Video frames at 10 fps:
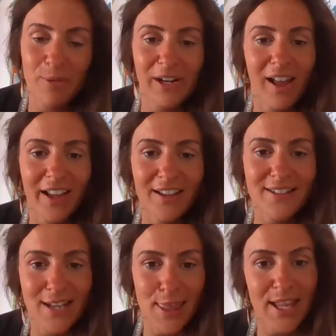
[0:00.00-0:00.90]
I would like
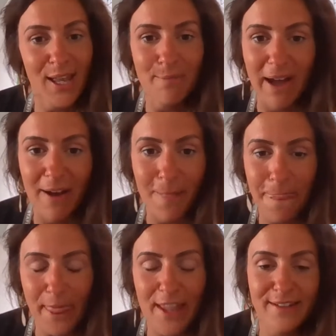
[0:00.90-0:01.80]
us to think about
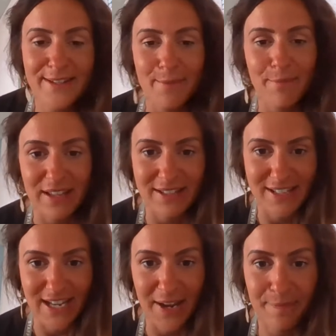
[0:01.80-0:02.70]
something
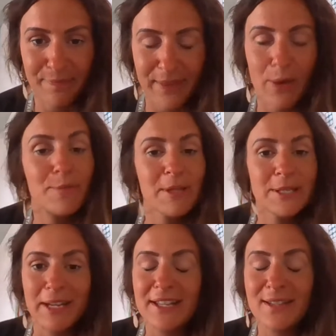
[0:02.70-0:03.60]
today. Now, I've been
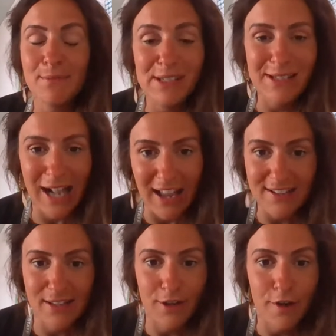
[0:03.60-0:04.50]
speaking to Mrs.
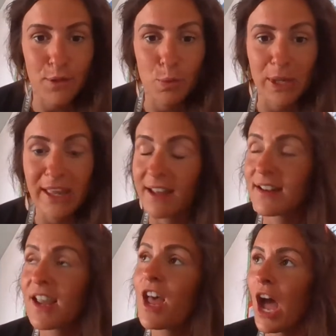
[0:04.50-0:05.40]
Claxton over the
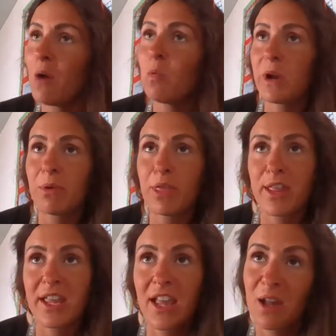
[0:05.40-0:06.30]
weekend, and we were
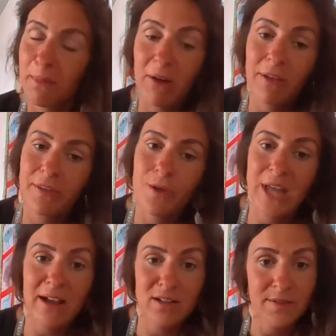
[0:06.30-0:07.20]
thinking about
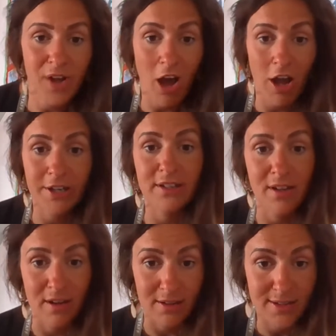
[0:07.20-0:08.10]
those acts of
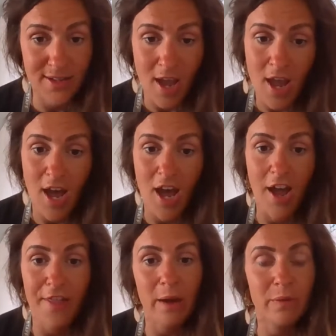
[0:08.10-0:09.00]
kindness
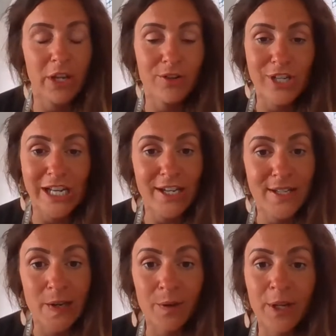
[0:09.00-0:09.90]
uh, that we usually
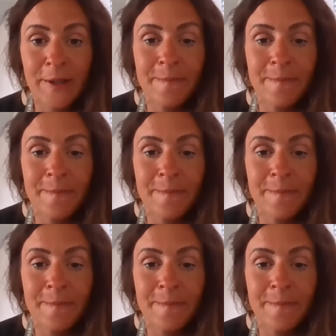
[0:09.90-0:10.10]
do